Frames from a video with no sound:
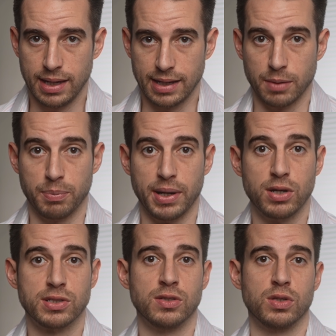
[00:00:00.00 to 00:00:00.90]
in
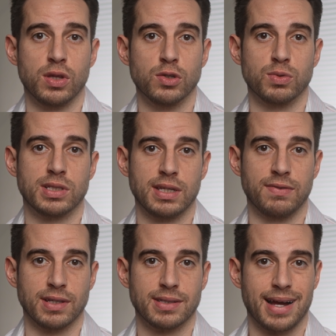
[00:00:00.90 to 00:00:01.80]
comparison to those
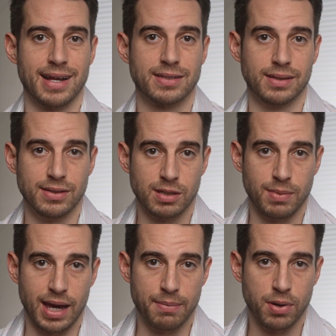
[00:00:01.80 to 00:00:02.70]
receiving
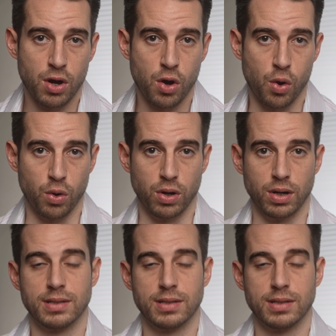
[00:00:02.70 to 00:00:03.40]
tocilizumab or